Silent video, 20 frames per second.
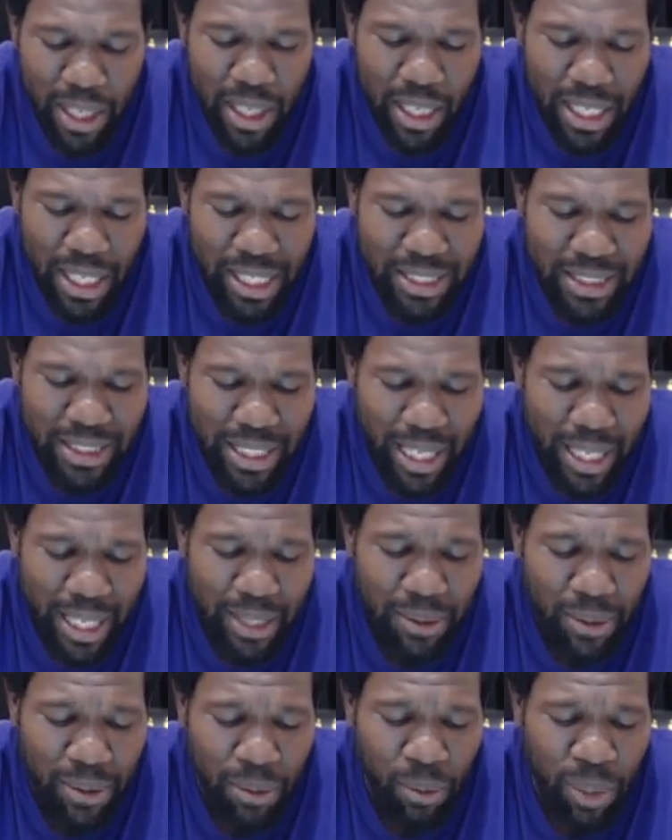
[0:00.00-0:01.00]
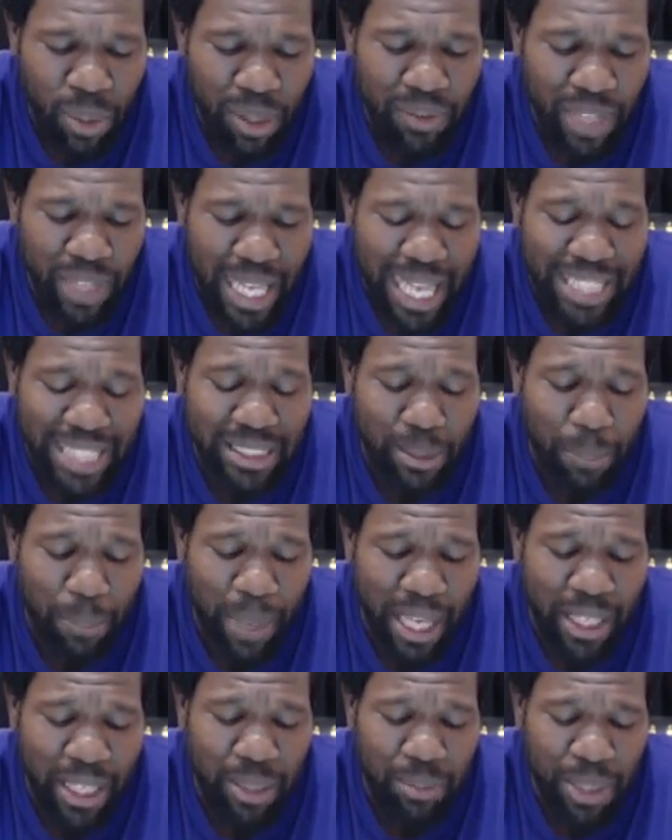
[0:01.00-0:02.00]
It's with
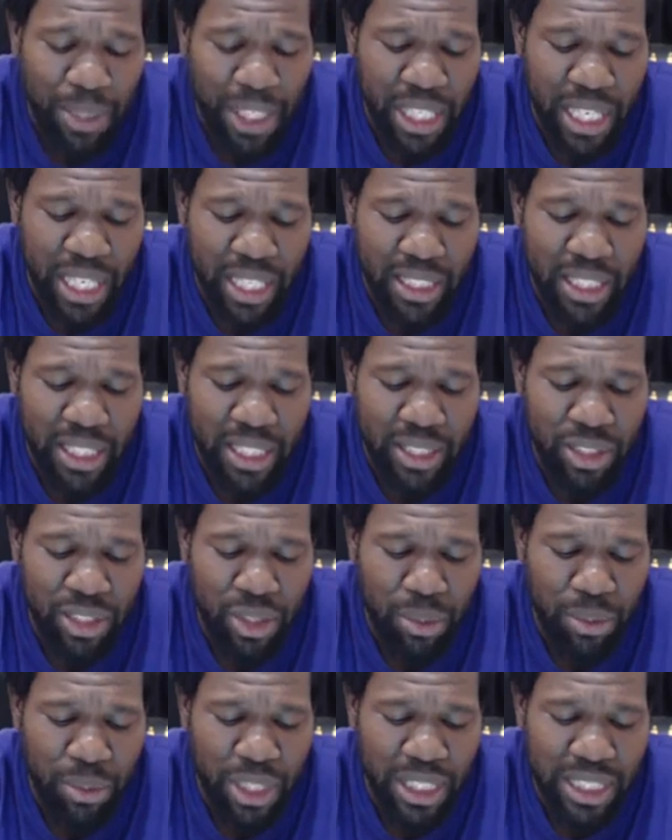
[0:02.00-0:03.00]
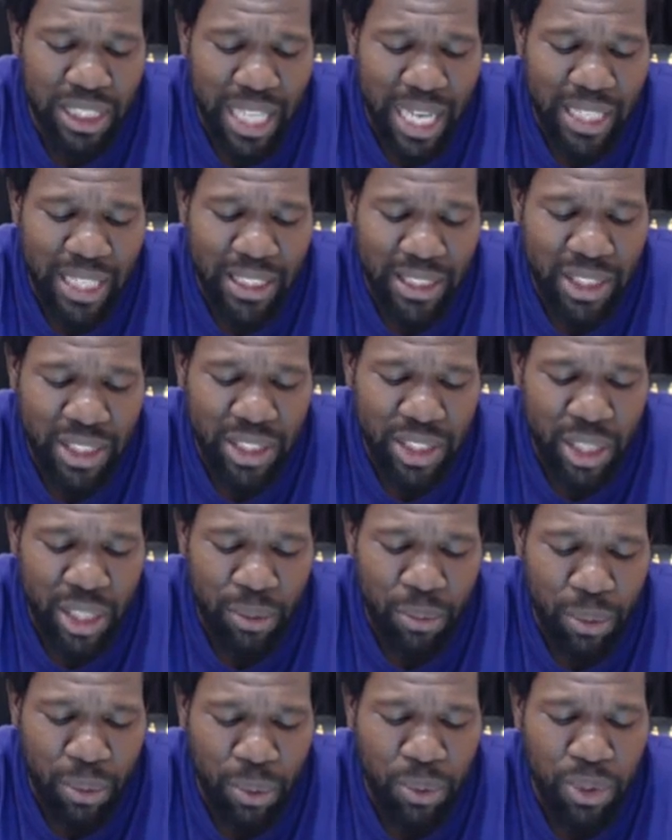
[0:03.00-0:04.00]
Antipater began the Idumean dynasty
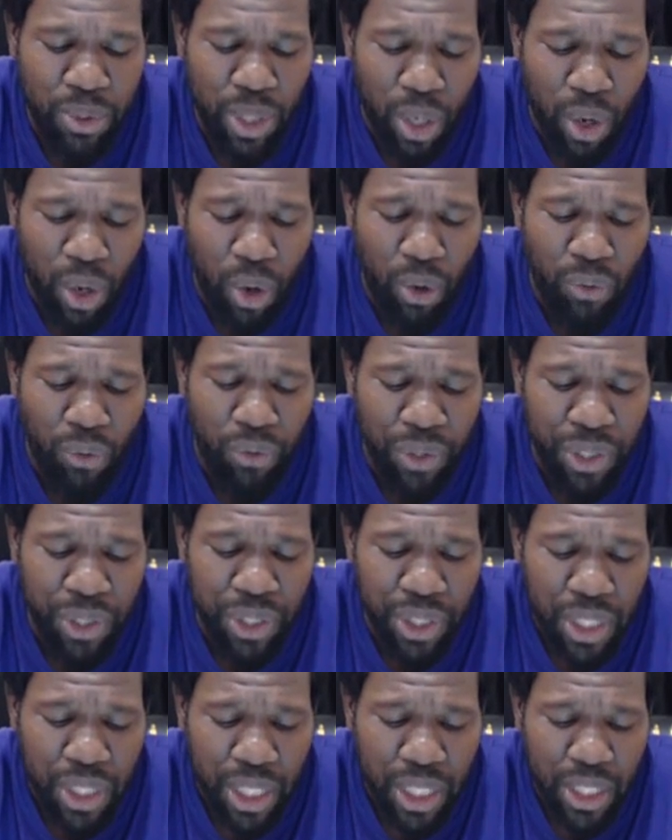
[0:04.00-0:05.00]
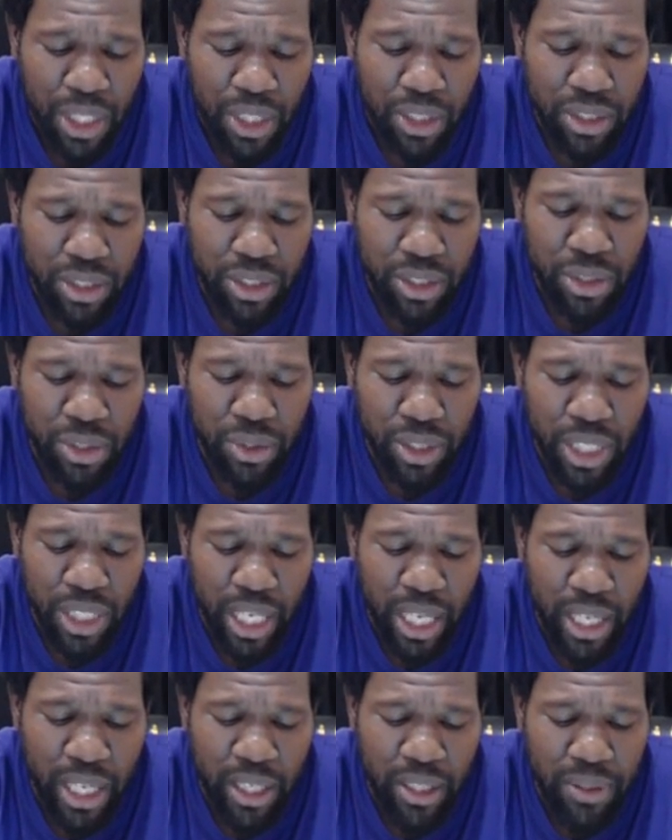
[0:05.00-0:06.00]
that ruled over
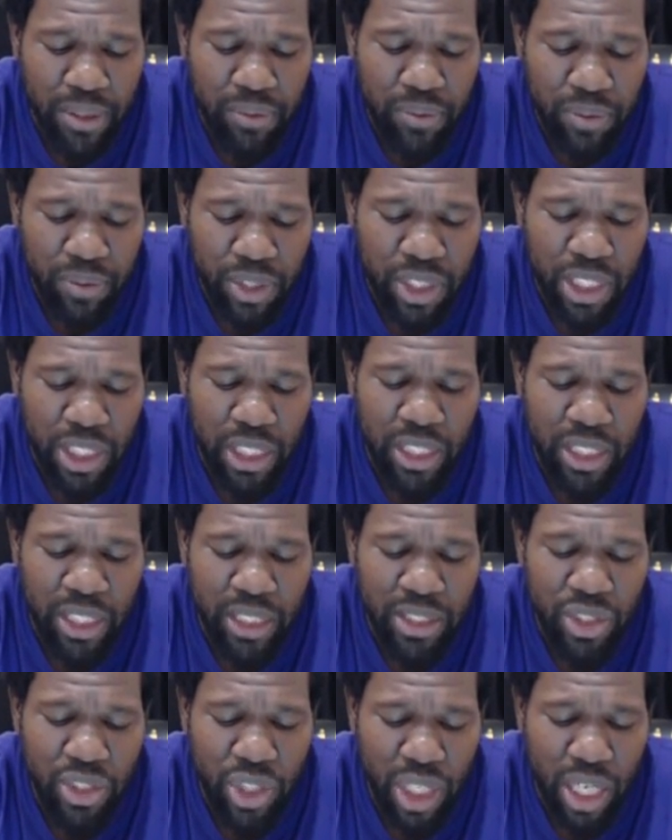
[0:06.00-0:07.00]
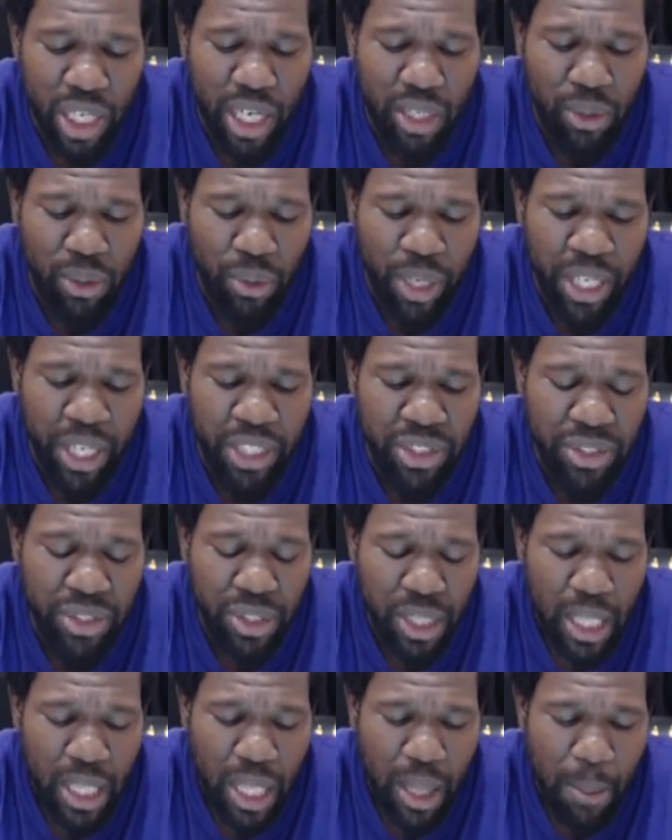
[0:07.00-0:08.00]
Judea till its conquest
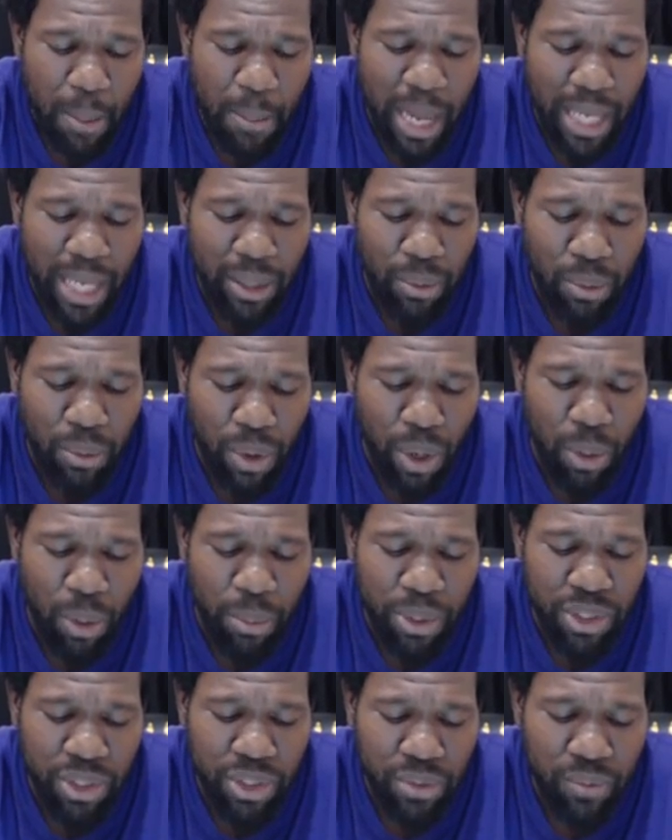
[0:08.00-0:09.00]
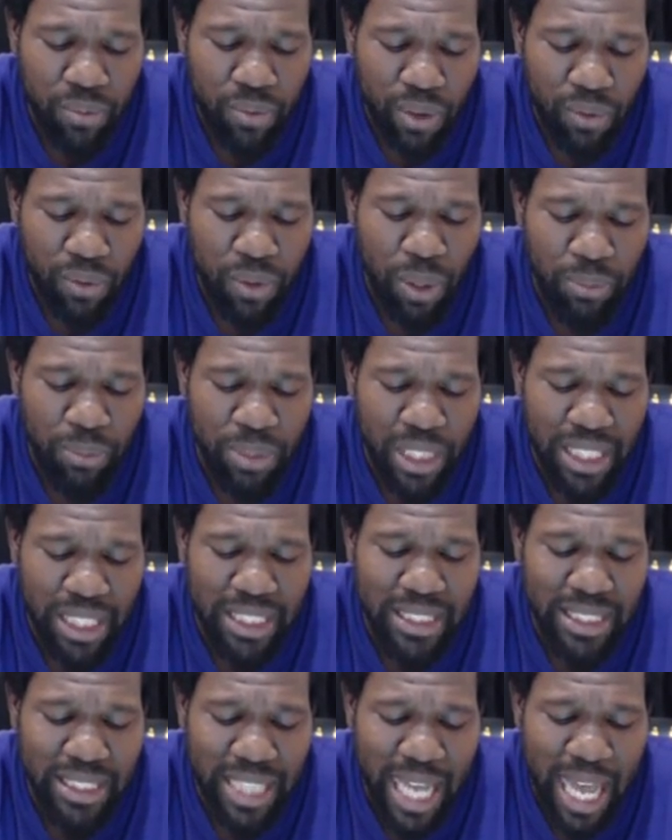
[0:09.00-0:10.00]
by the Romans. From
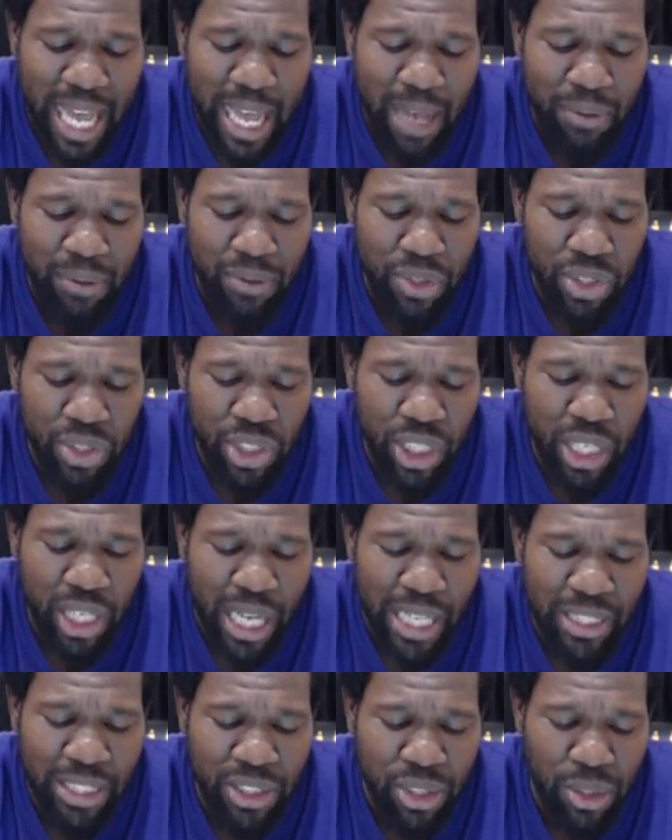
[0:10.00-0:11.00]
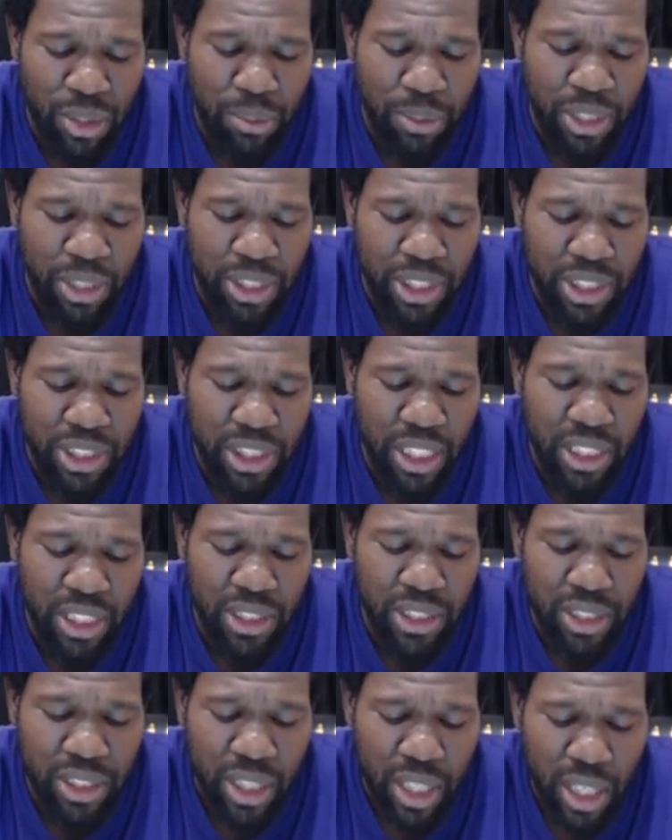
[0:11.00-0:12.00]
this time, the Idumeans
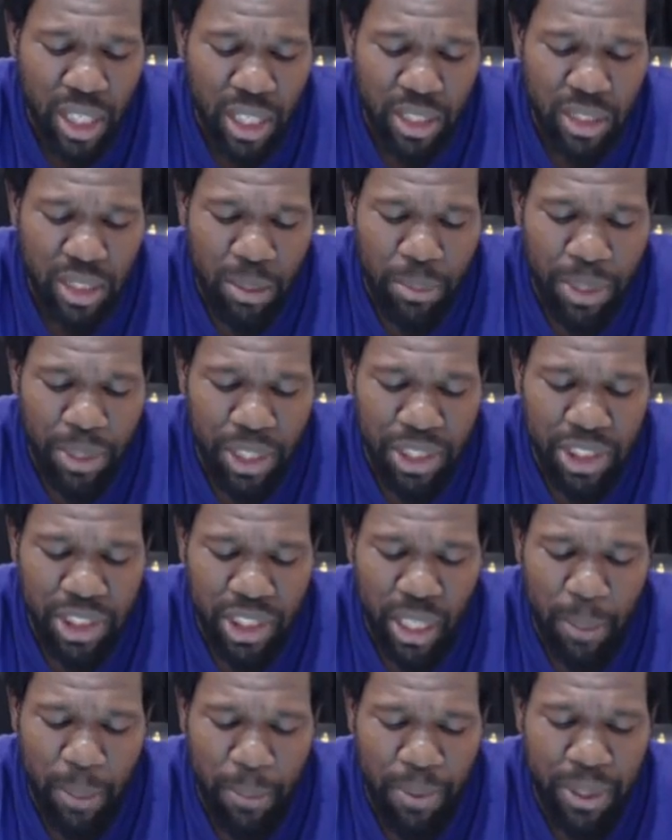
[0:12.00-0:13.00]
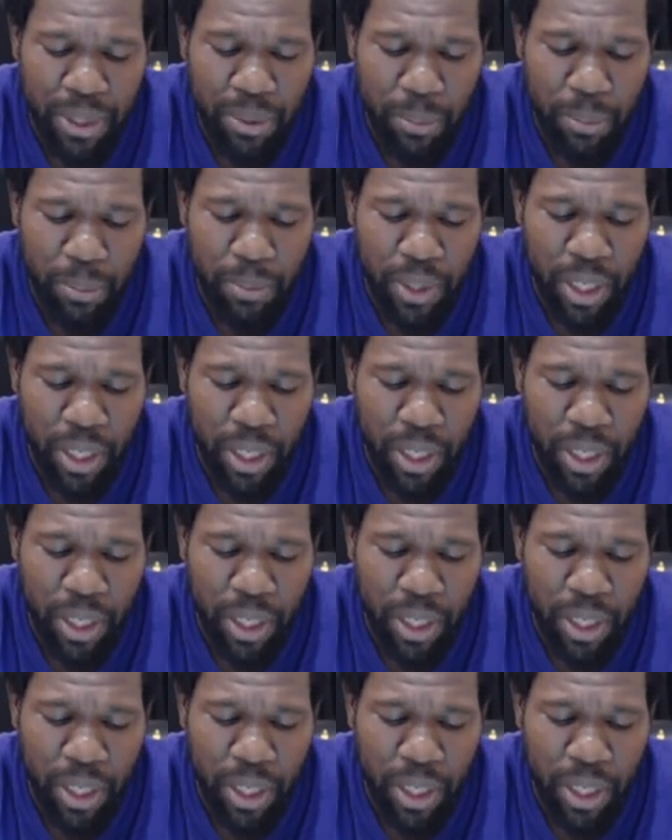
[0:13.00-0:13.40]
ceased to be a separate.